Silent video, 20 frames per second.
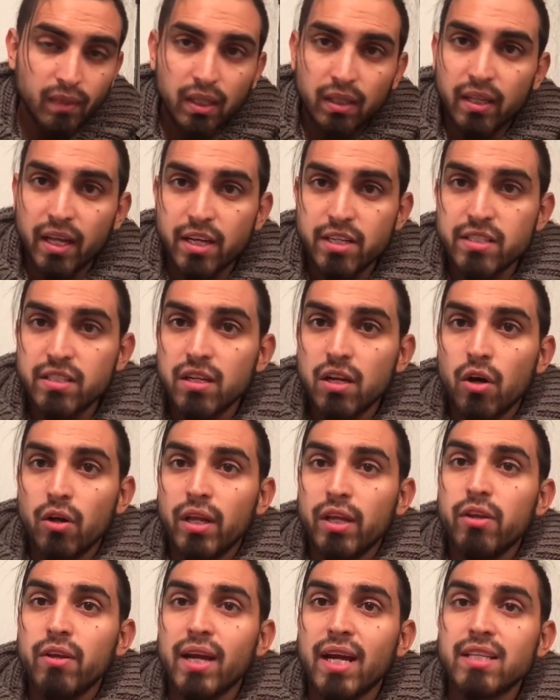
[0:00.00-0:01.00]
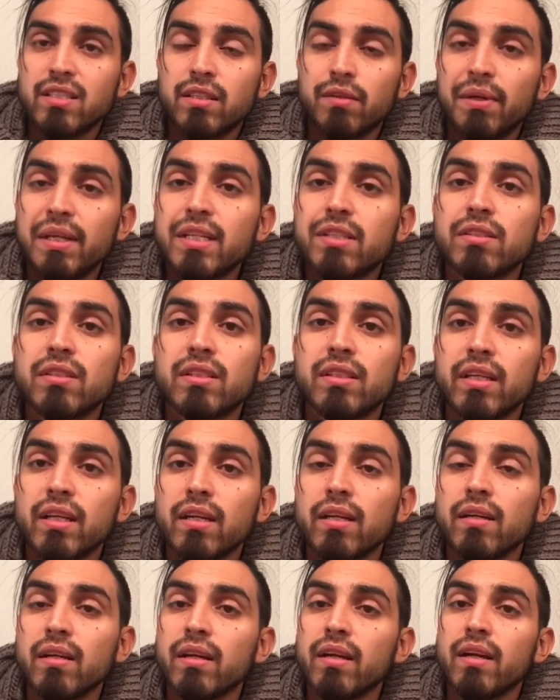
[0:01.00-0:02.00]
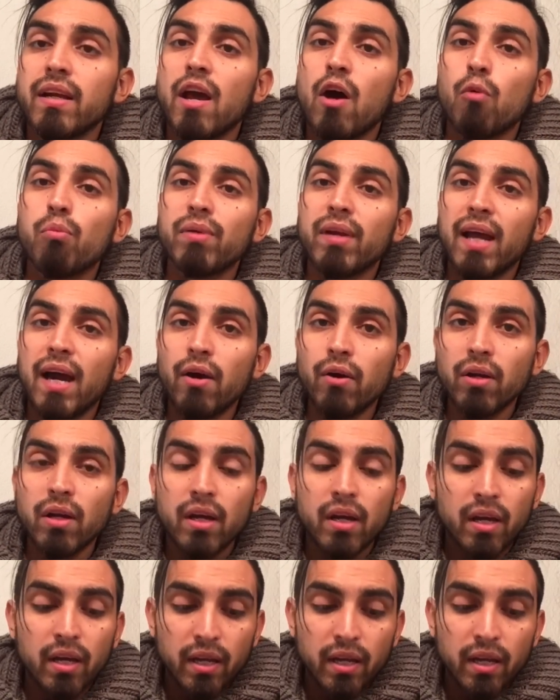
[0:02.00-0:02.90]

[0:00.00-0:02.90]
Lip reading: let us know that you guys are interested in helping out.